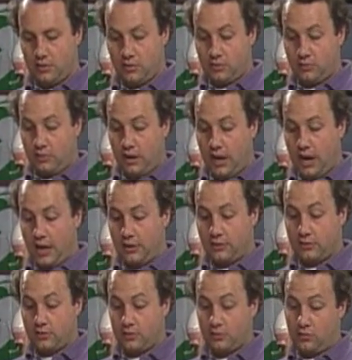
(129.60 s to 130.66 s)
3
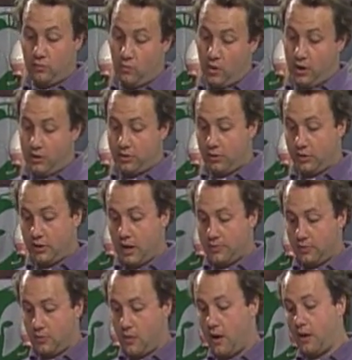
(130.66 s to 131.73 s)
eggs, 1 1/3
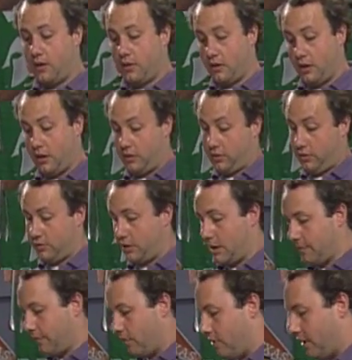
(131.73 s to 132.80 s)
cups of water, and 1/3
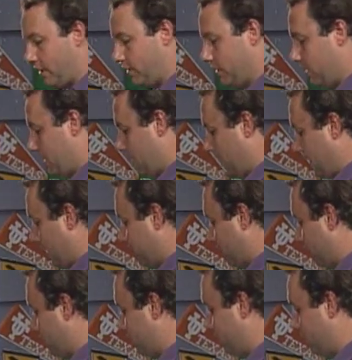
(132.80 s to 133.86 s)
cup of oil. And that's
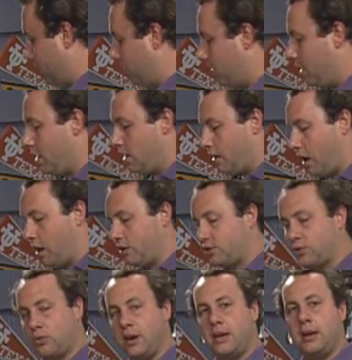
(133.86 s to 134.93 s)
all you do. Our
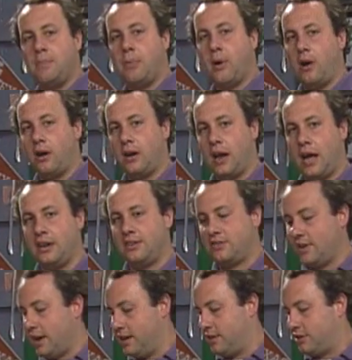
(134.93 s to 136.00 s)
tricky part, I
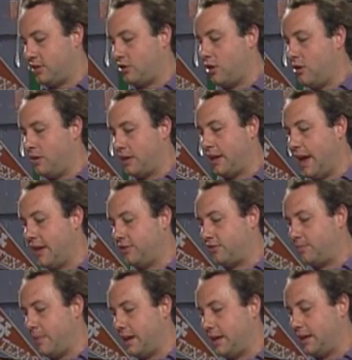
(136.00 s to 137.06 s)
decided to go
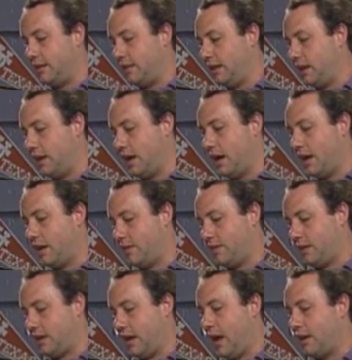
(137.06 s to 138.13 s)
against making
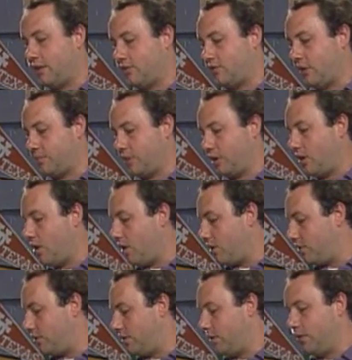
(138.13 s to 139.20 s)
the cake something
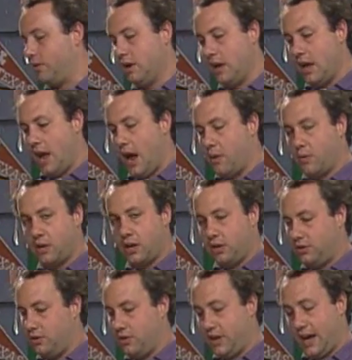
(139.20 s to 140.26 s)
hard to do. And we're gonna
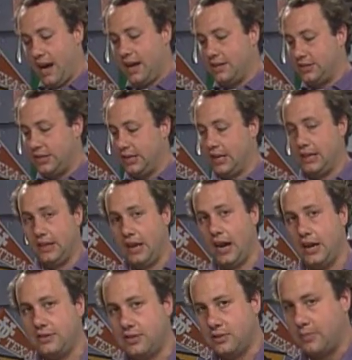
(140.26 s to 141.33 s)
do the icing in the
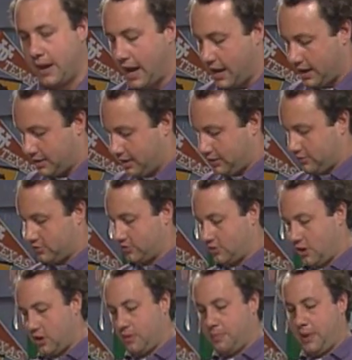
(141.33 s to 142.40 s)
icing bag. I think this is
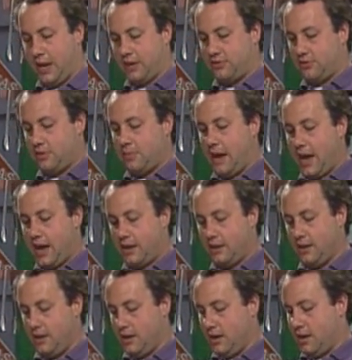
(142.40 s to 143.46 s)
called a pastry bag.
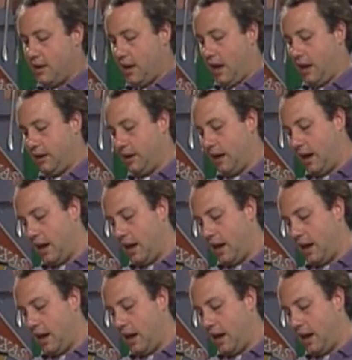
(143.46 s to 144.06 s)
And